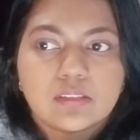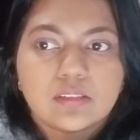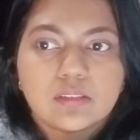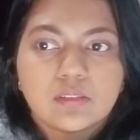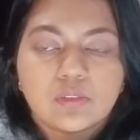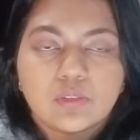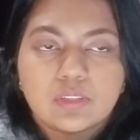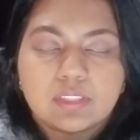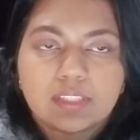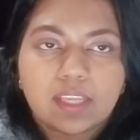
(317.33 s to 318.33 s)
you know,
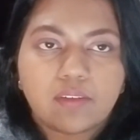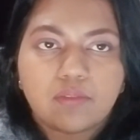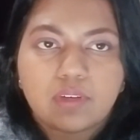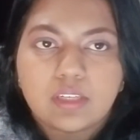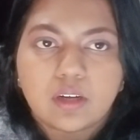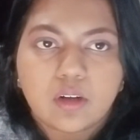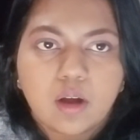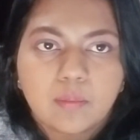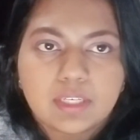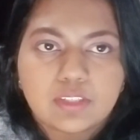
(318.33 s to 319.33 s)
they can't really
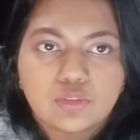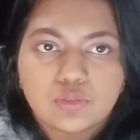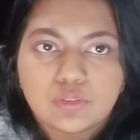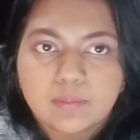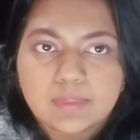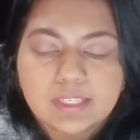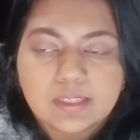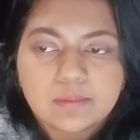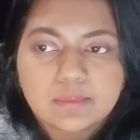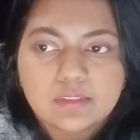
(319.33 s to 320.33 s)
accommodate you
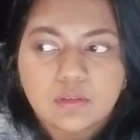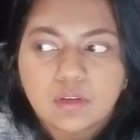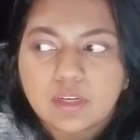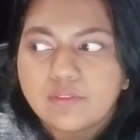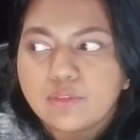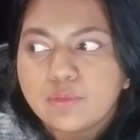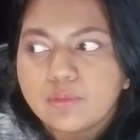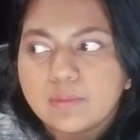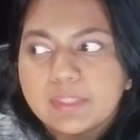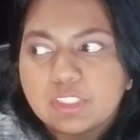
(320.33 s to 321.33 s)
sometimes, or if
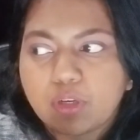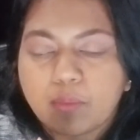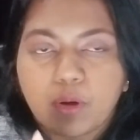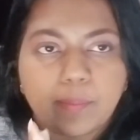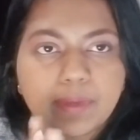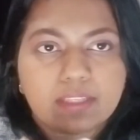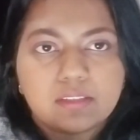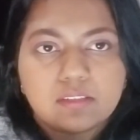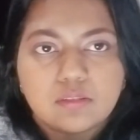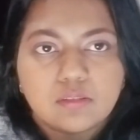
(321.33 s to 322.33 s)
you miss your
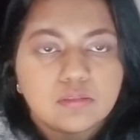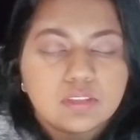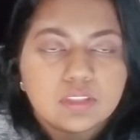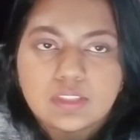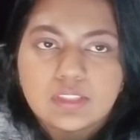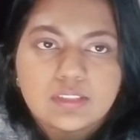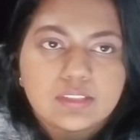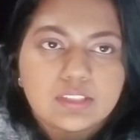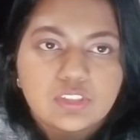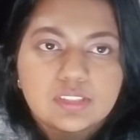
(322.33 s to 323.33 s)
appointment, you know,
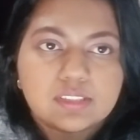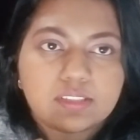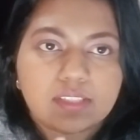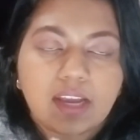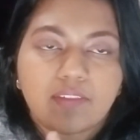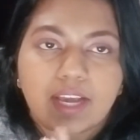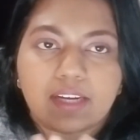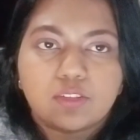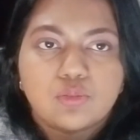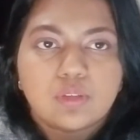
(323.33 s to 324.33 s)
they have an
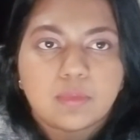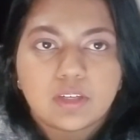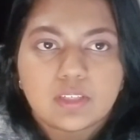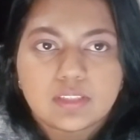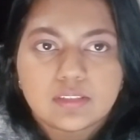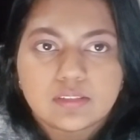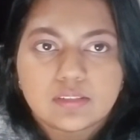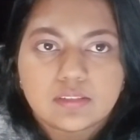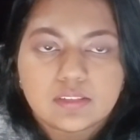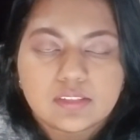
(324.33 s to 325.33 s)
attitude about it,
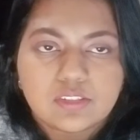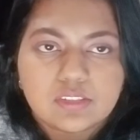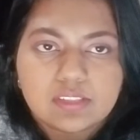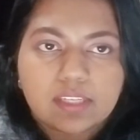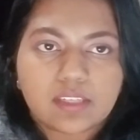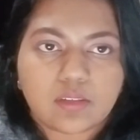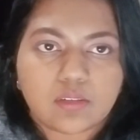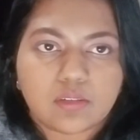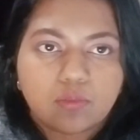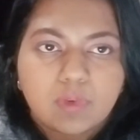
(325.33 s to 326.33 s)
because they're just like,
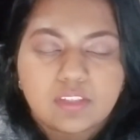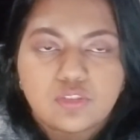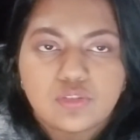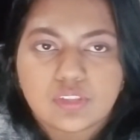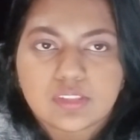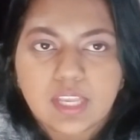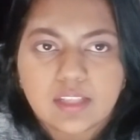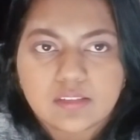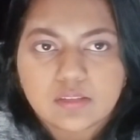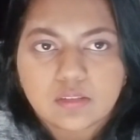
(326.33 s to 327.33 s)
why didn't you just
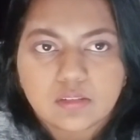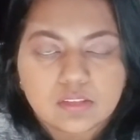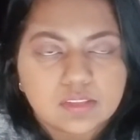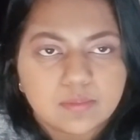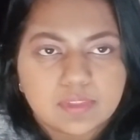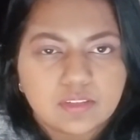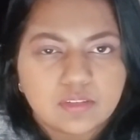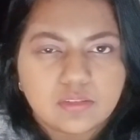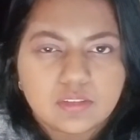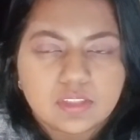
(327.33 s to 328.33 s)
cancel or something, you
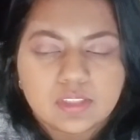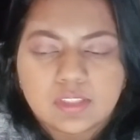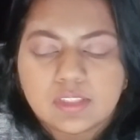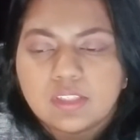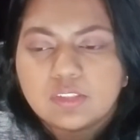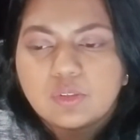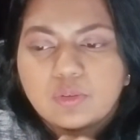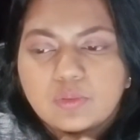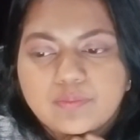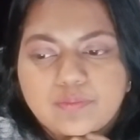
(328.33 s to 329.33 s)
know? So